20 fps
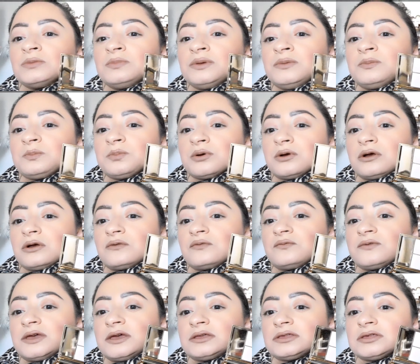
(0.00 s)
be
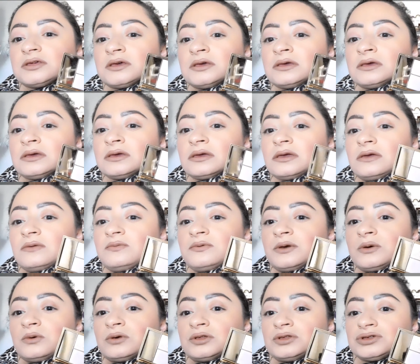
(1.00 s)
perfect if
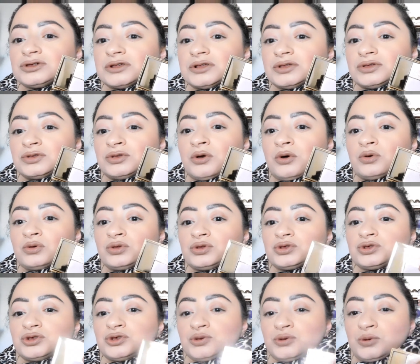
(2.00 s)
it was just
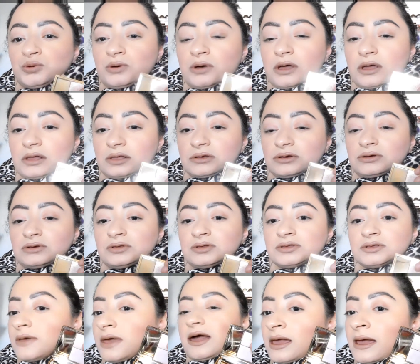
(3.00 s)
those two
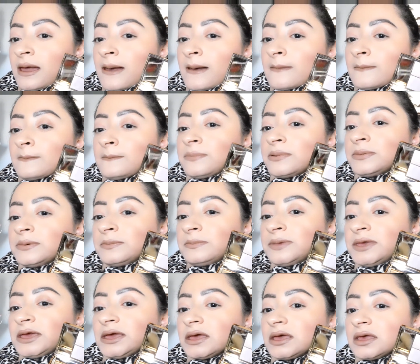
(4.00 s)
colors. But
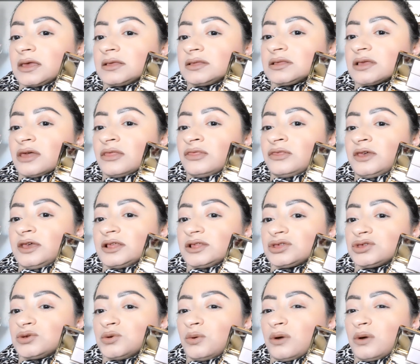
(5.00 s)
because these two